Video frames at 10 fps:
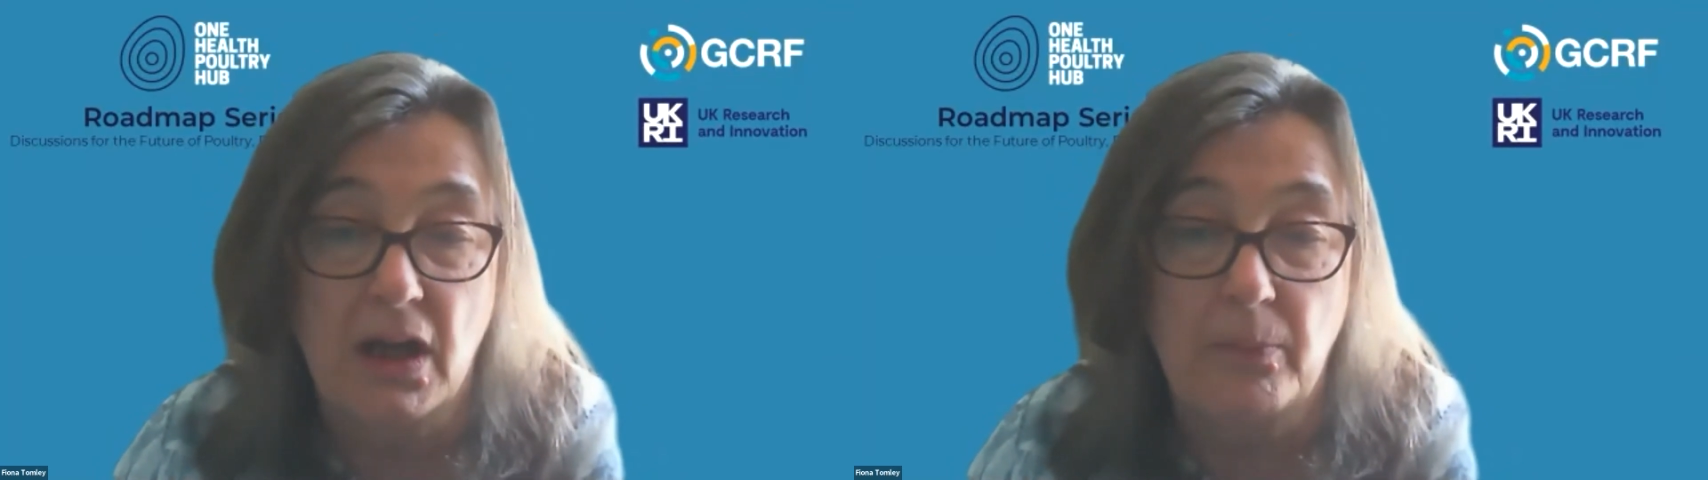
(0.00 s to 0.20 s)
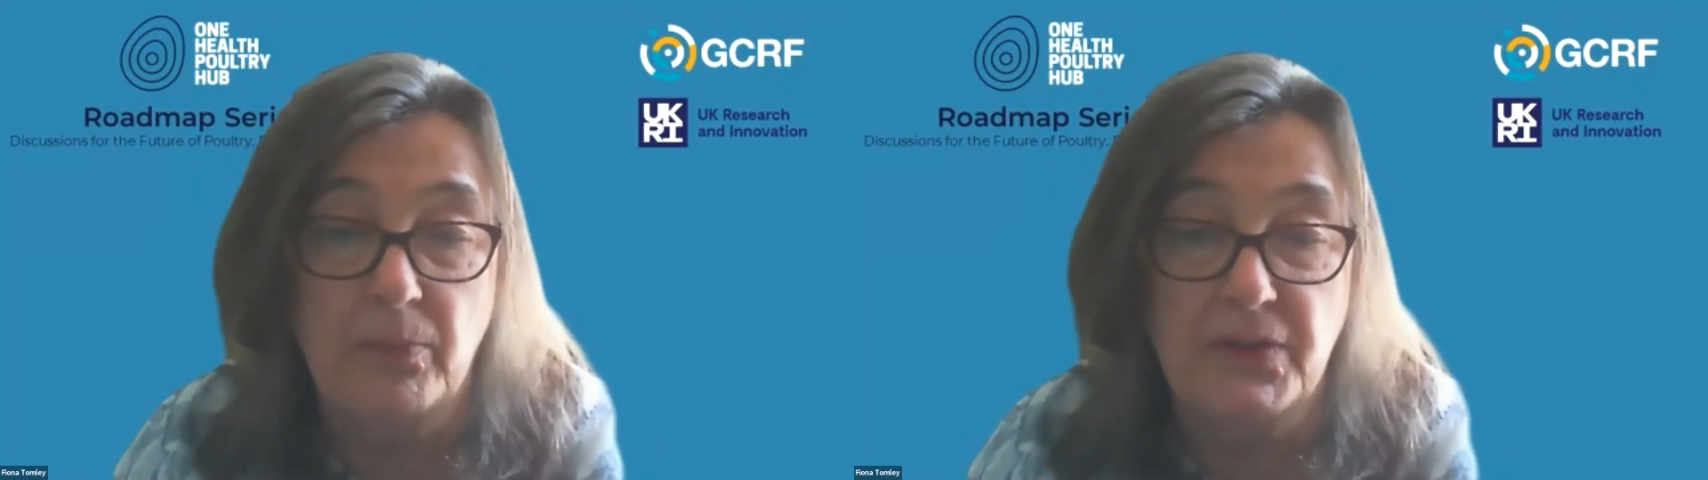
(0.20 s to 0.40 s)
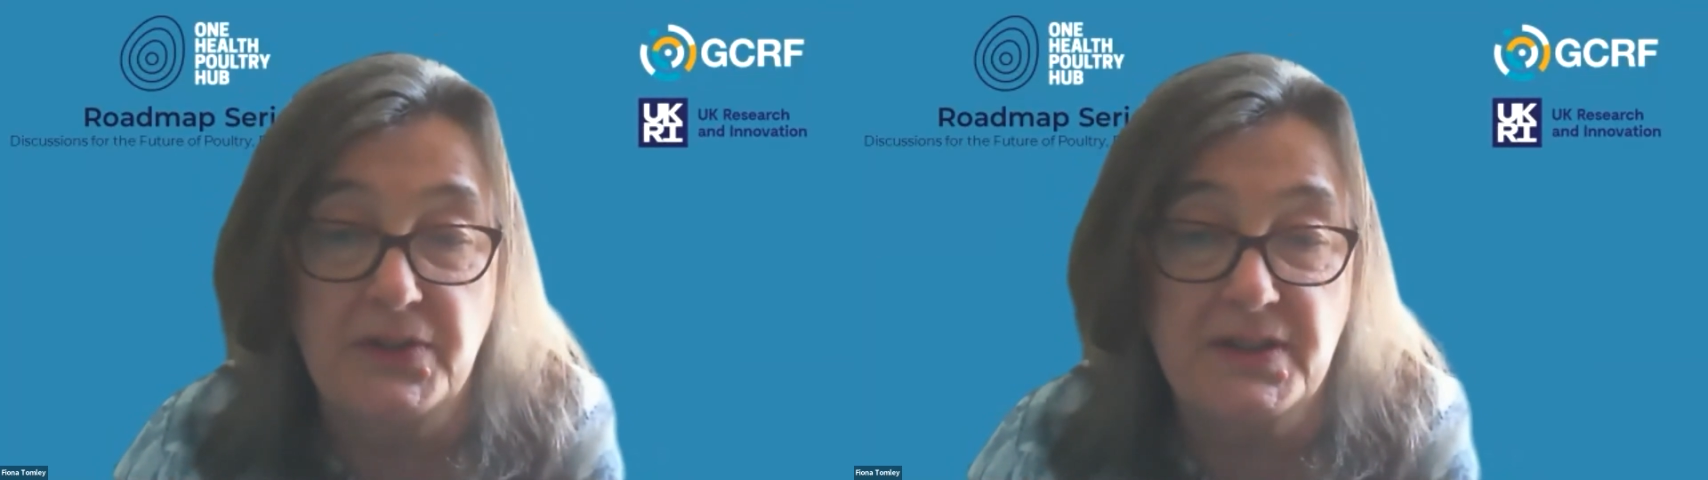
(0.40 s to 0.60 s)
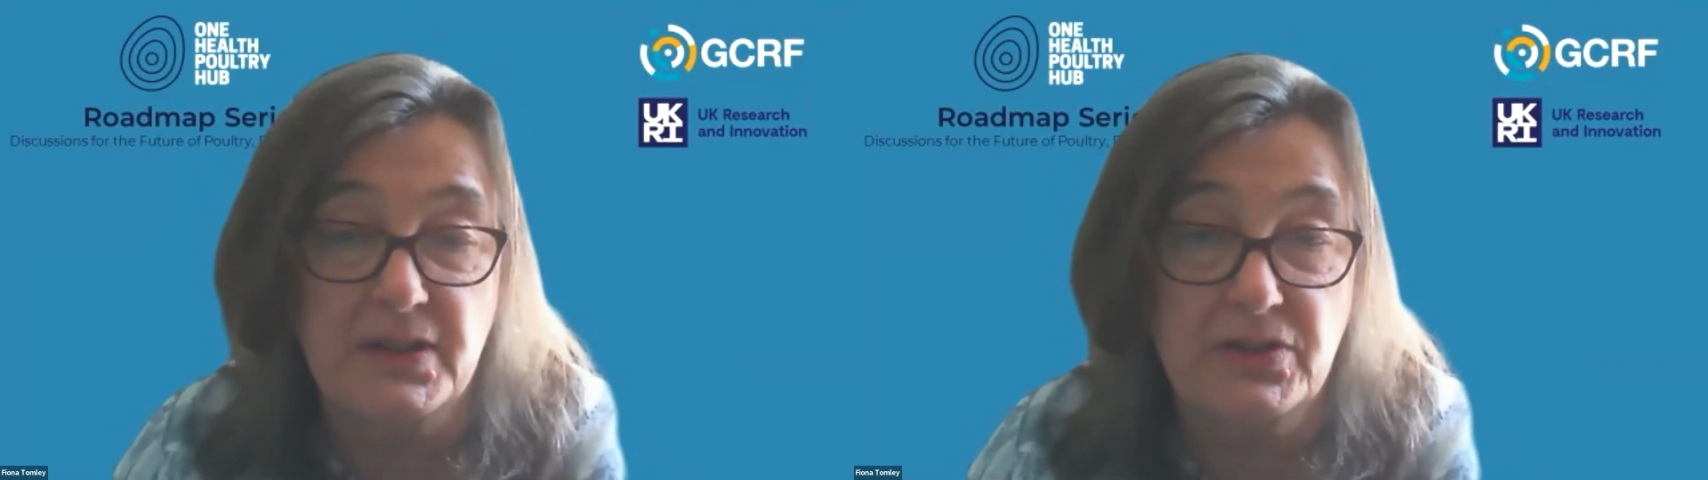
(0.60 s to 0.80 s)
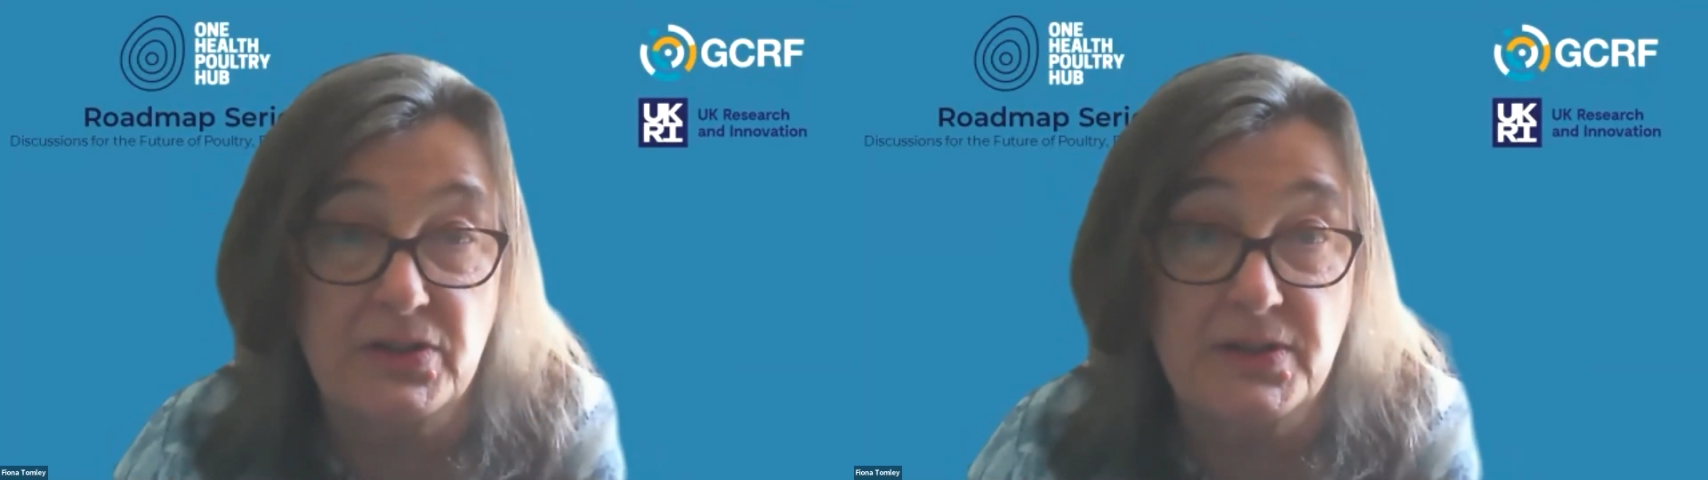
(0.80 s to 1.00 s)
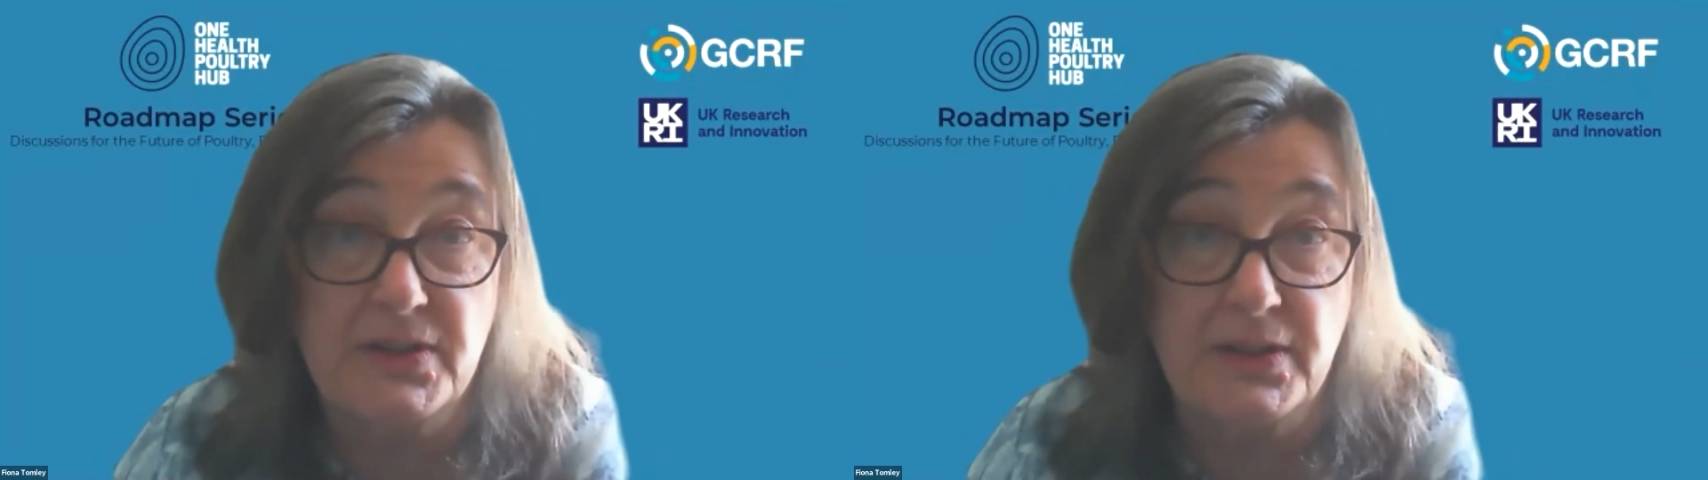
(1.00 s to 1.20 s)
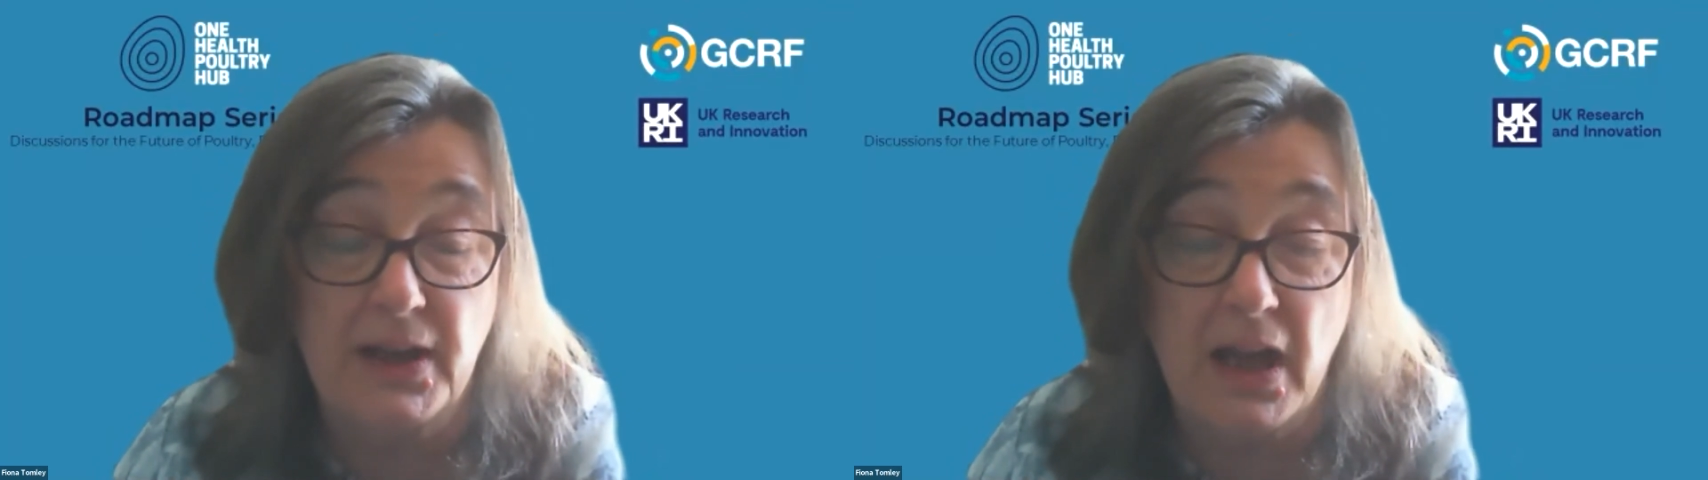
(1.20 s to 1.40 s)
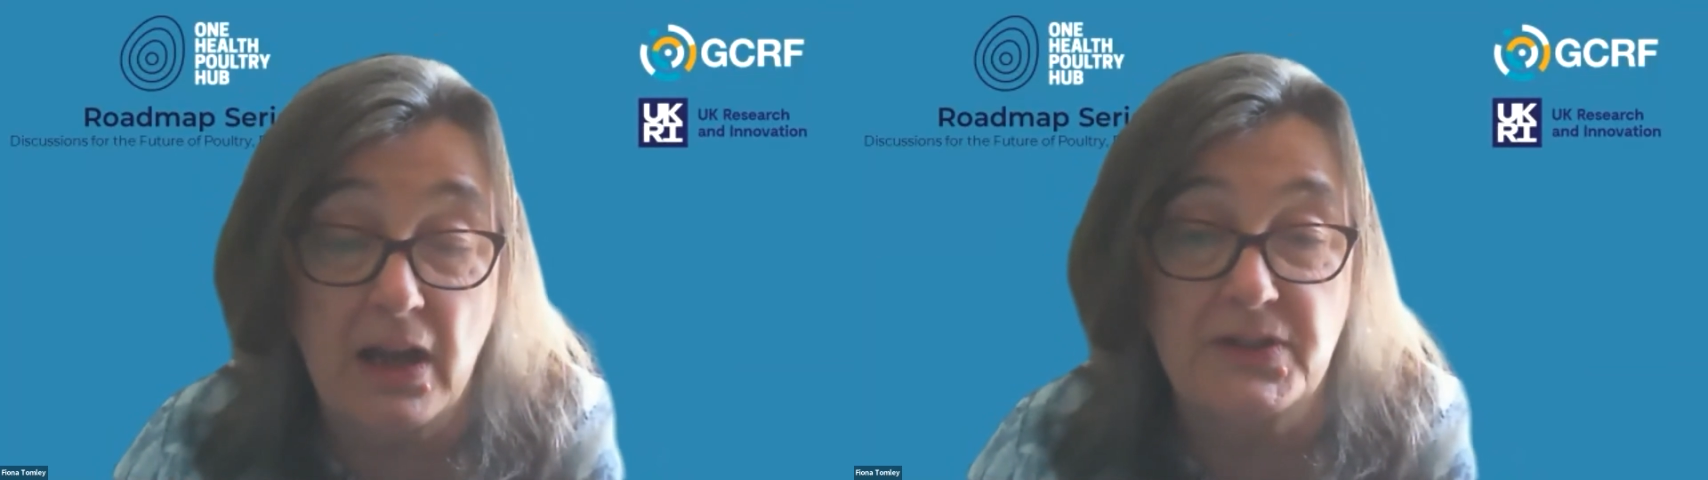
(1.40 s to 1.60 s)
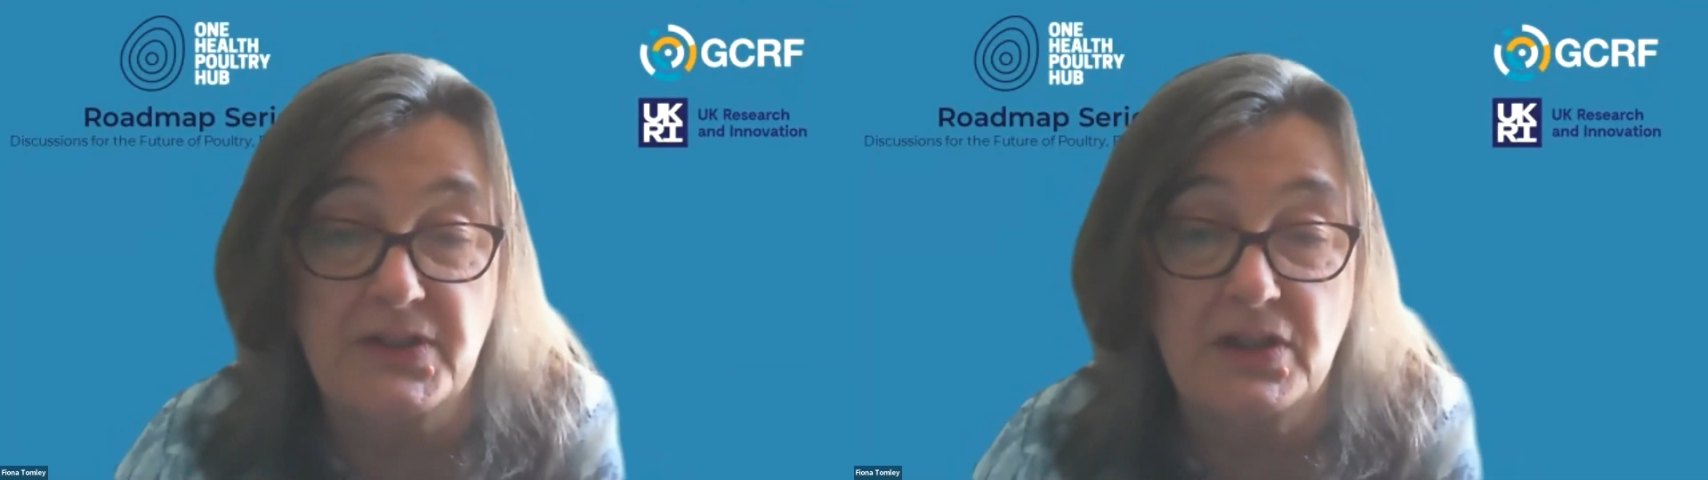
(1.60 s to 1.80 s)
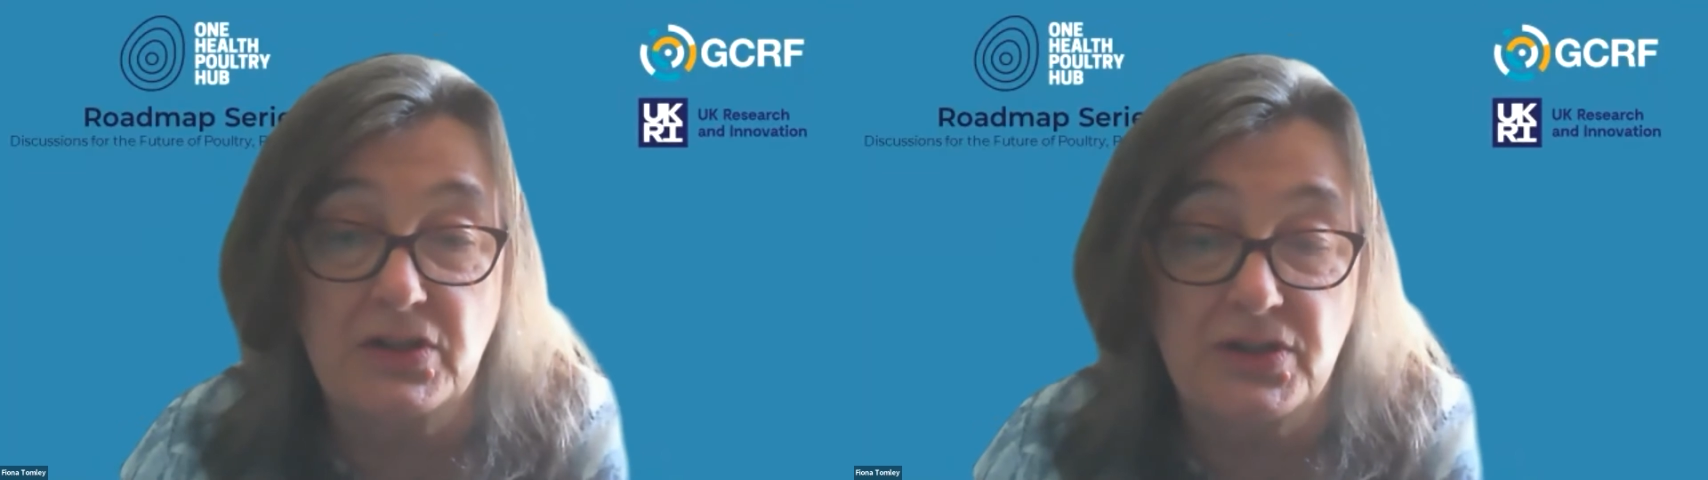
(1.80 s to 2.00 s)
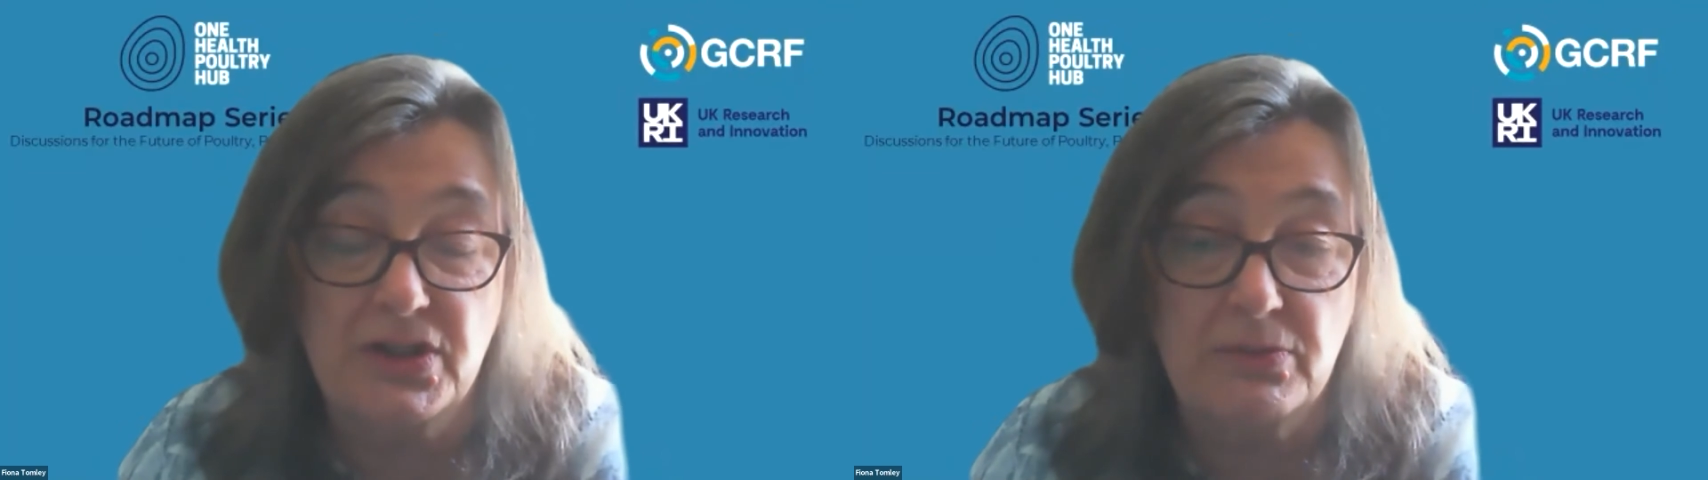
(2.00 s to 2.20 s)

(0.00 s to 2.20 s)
the live discussions,